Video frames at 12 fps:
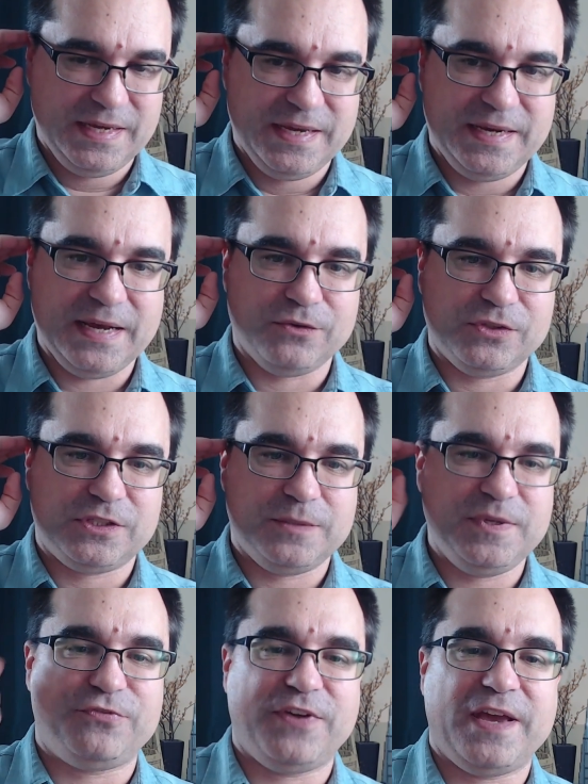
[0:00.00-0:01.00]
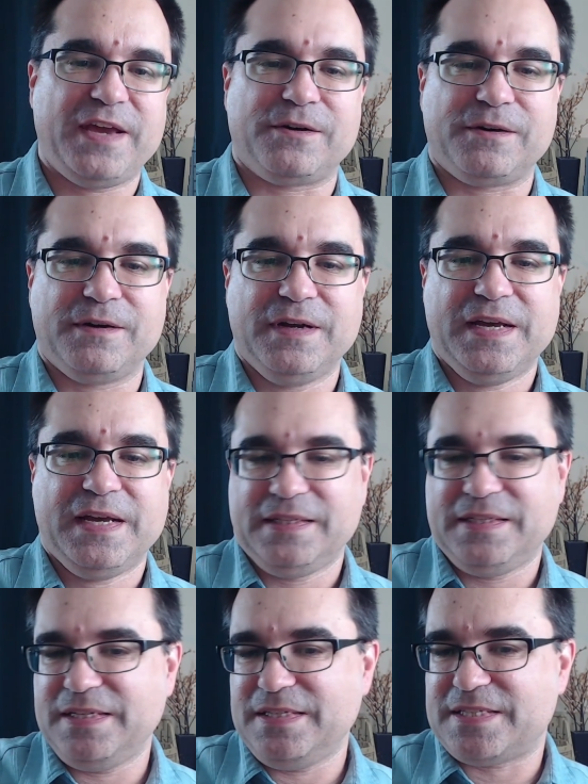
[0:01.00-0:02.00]
Now, to be fair,
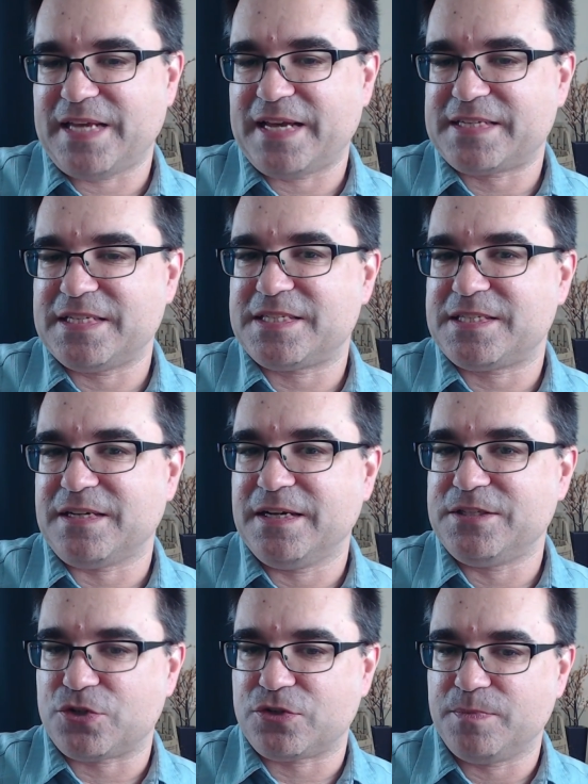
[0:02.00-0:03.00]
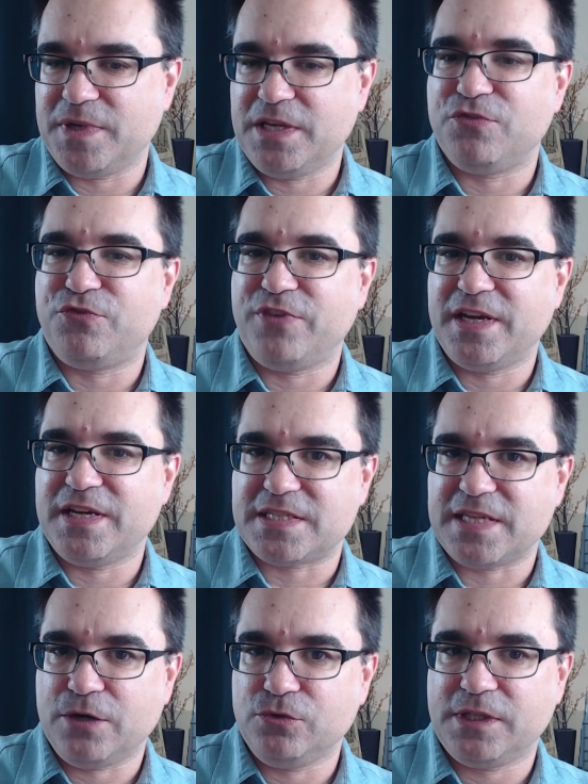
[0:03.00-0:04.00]
these exit signs are being phased
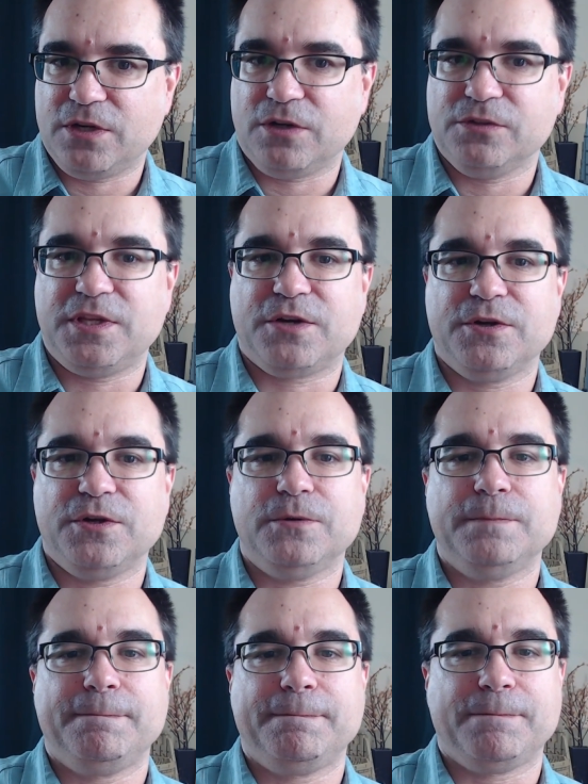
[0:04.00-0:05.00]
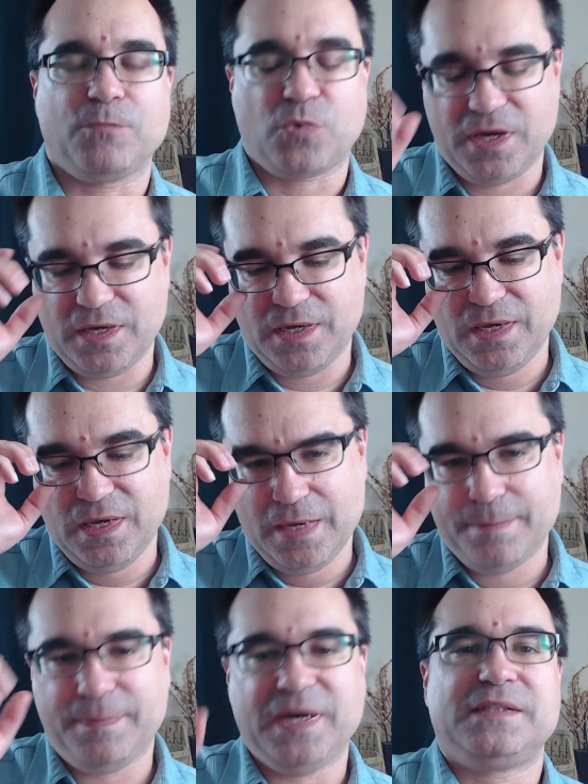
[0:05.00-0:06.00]
out in Ontario, okay?
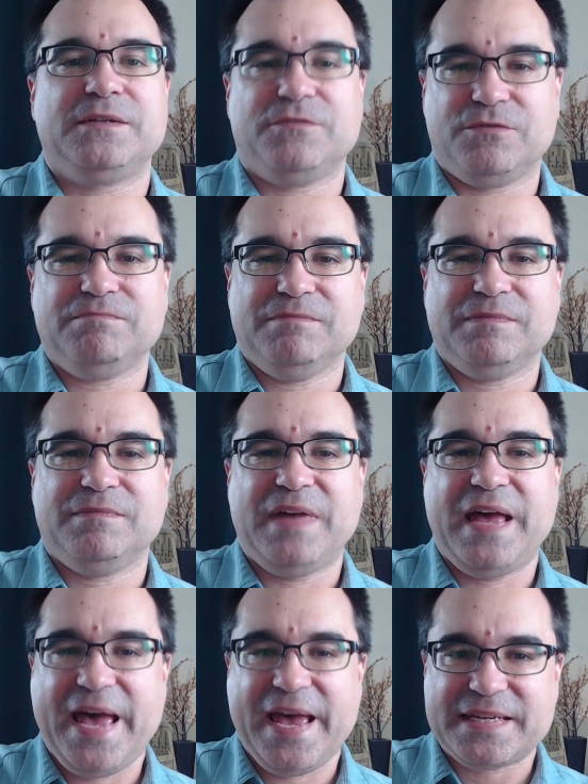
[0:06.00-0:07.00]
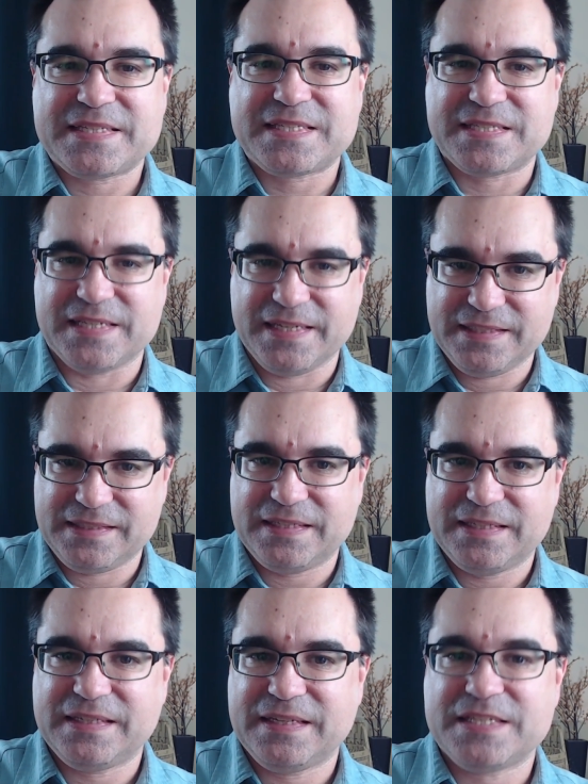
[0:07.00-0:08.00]
But exit
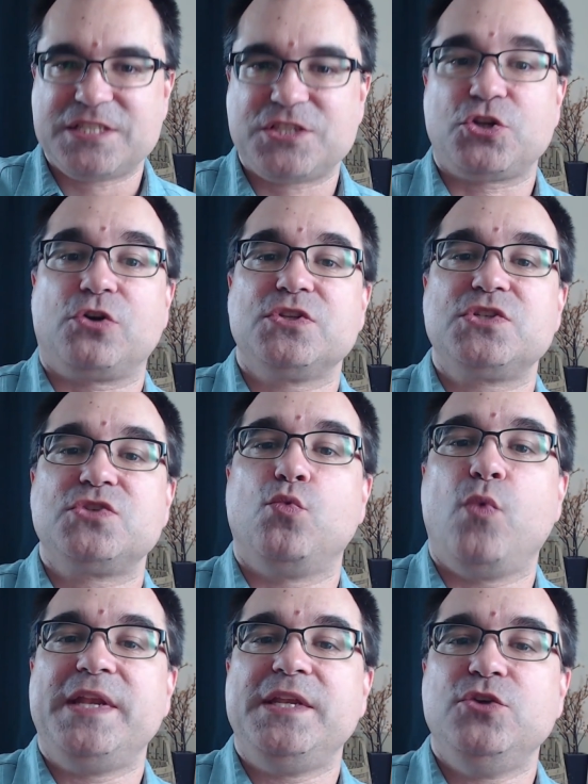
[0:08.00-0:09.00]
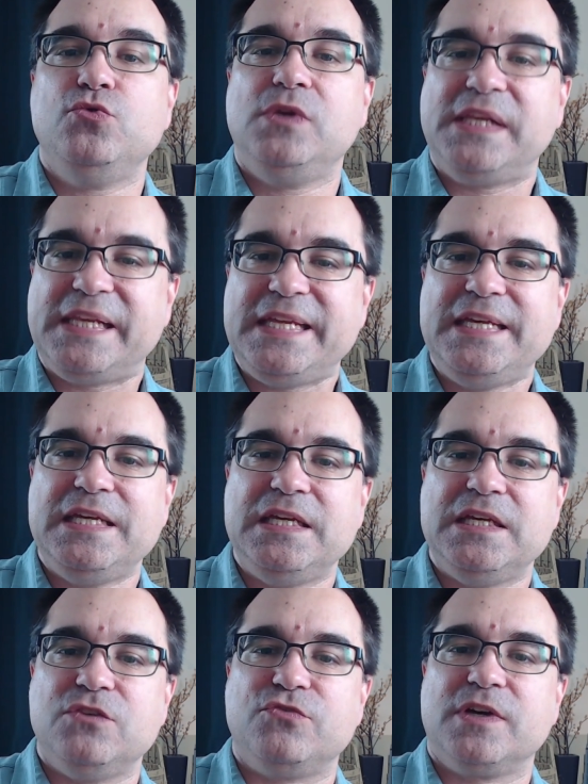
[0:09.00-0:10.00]
starts when you
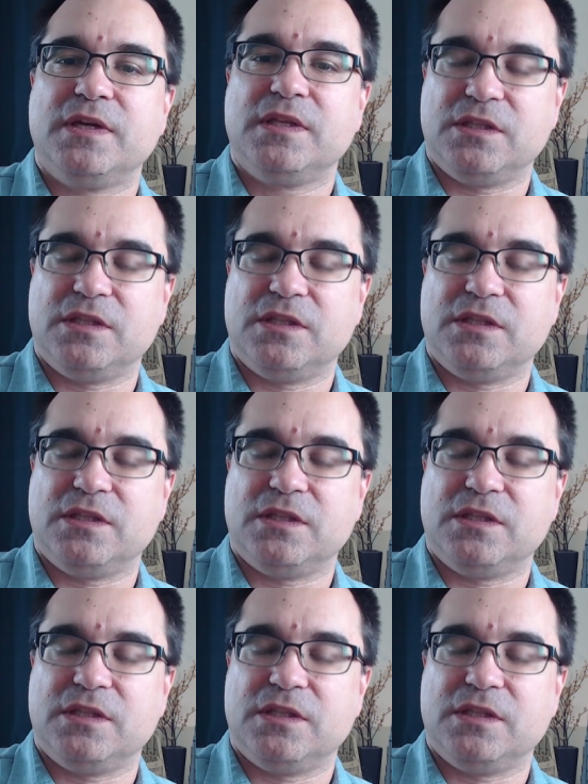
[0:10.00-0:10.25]
leave the